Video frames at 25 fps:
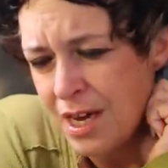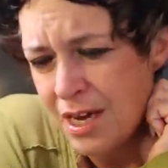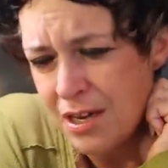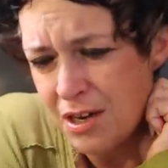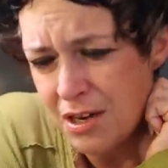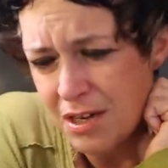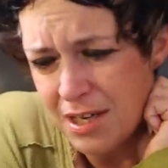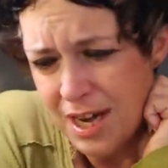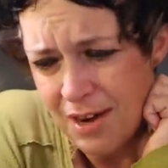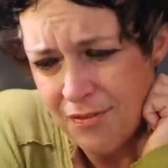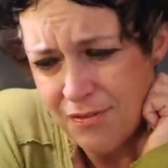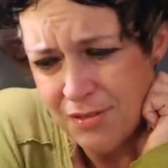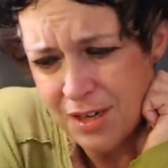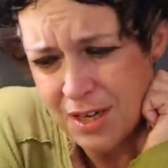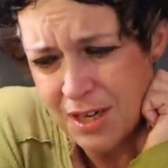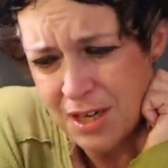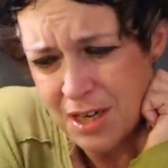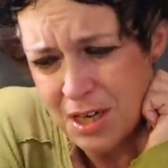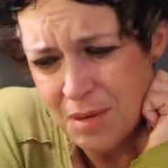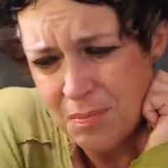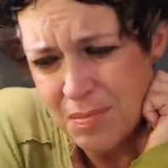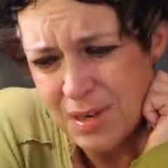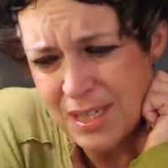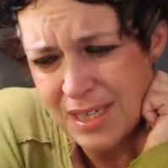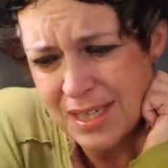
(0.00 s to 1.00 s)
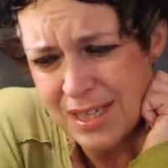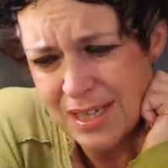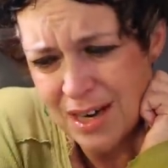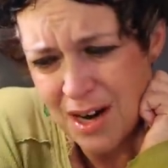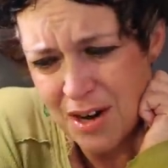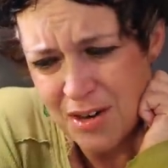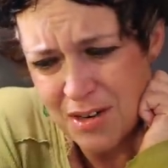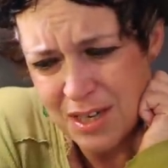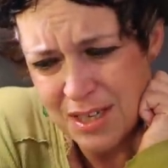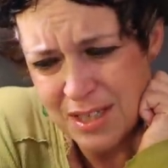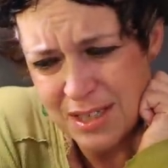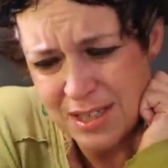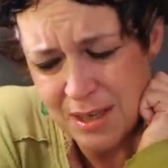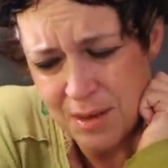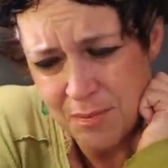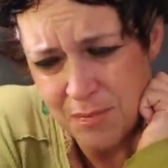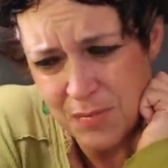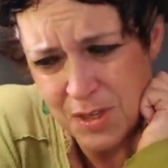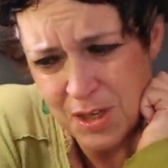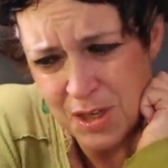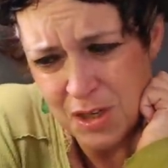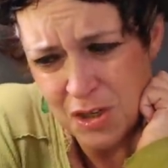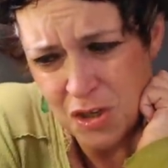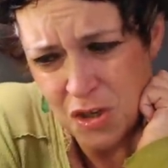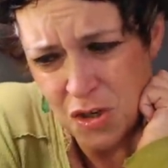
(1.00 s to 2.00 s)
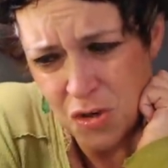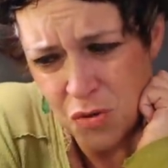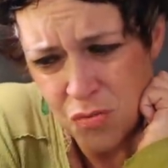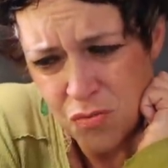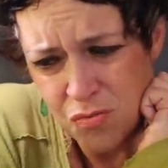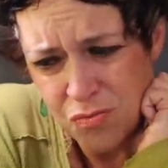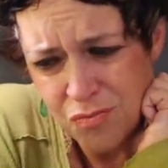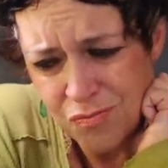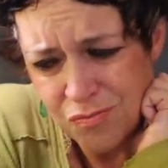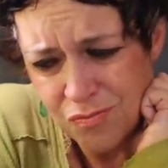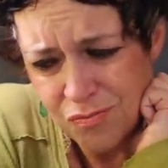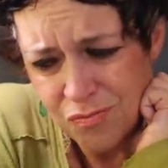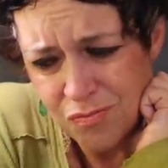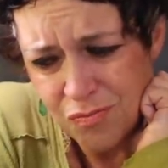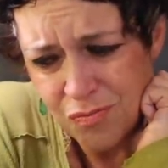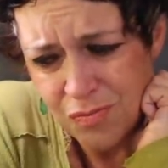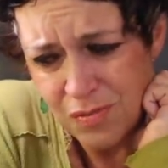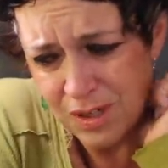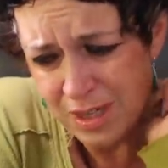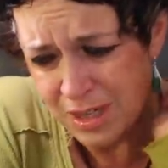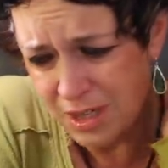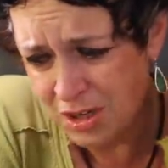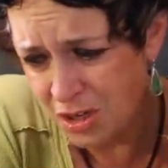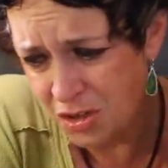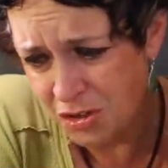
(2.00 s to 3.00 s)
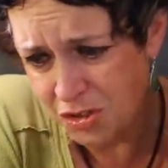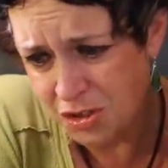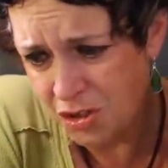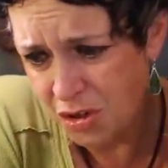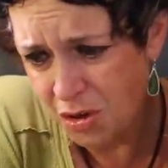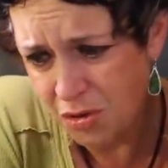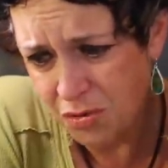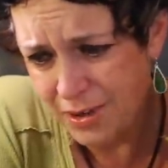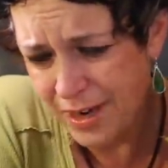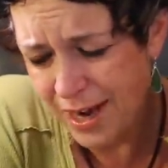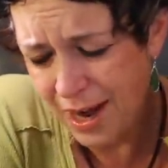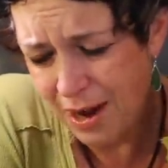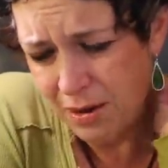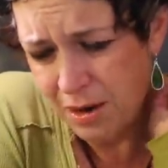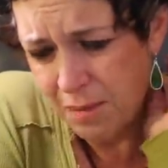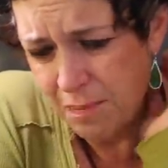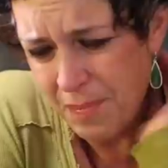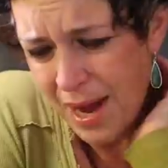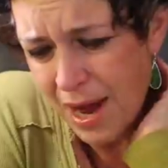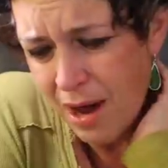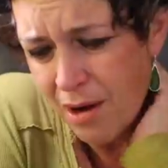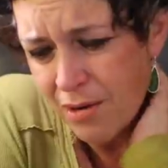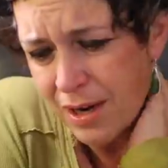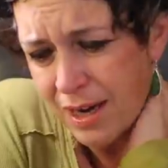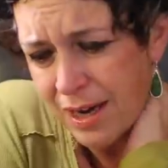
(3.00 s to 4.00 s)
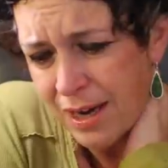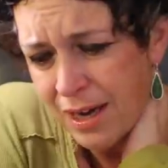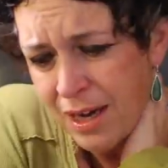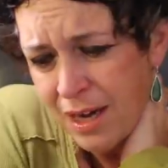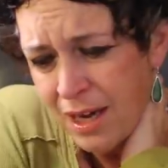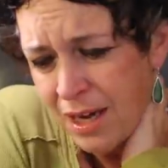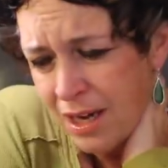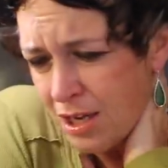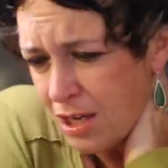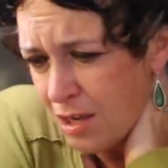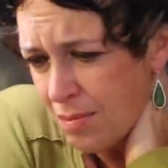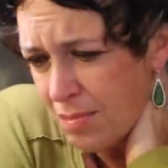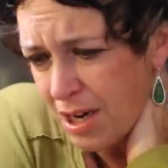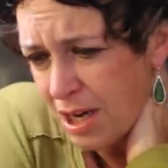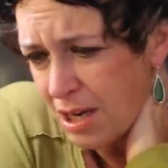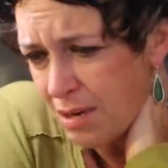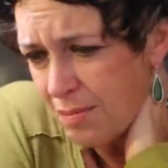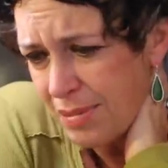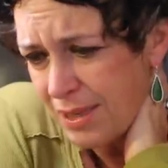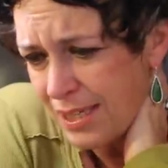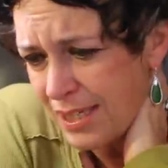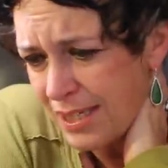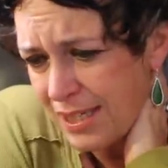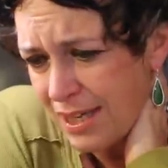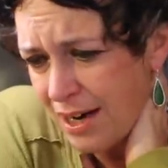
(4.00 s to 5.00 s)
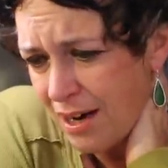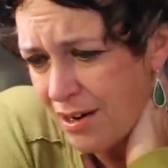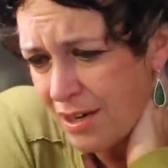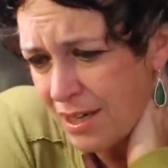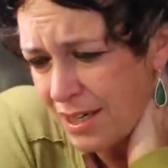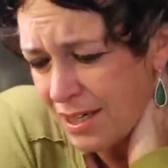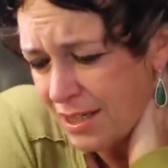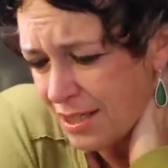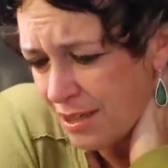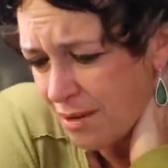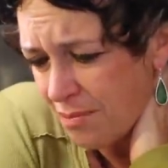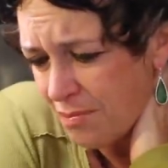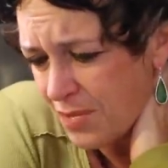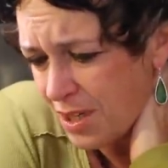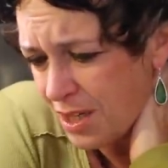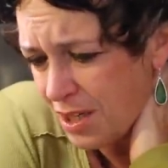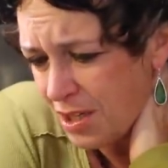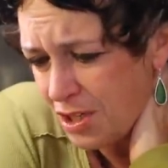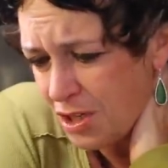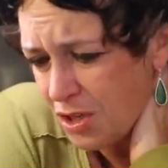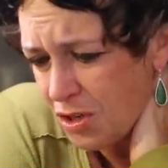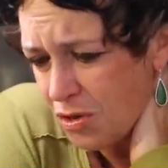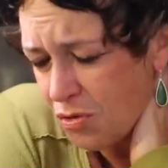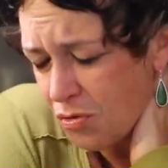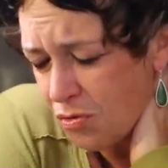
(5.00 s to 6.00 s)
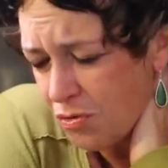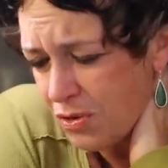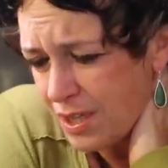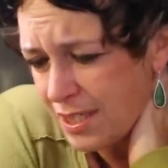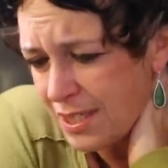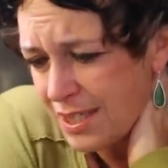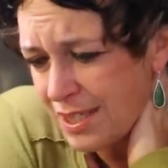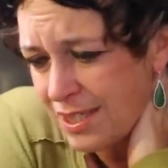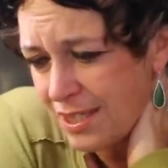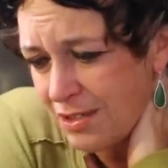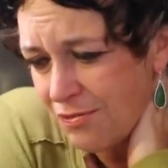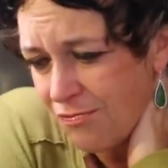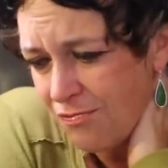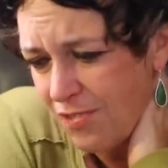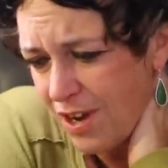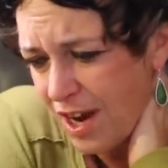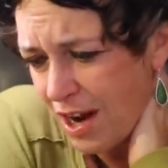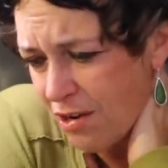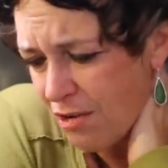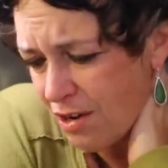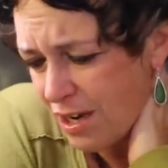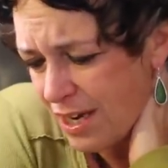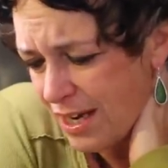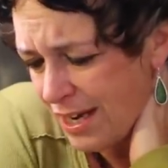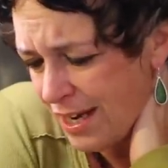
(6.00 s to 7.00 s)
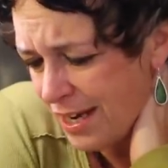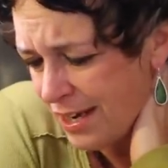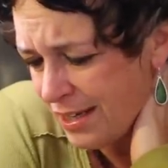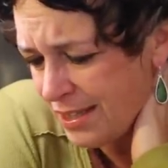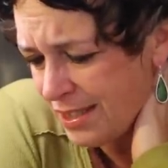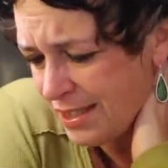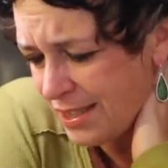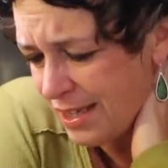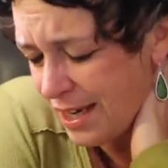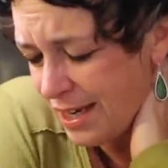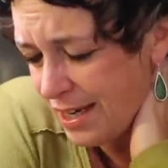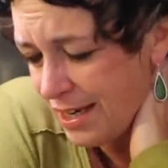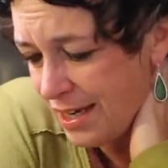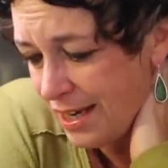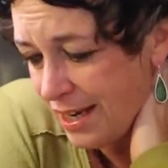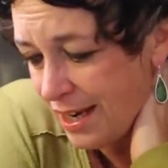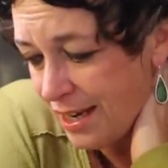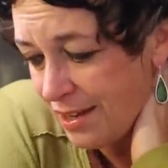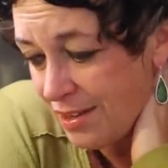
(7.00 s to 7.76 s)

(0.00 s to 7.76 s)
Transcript: You're definitely going to be starting something new there's no doubt about it. You're going to be starting something new. This is very exciting.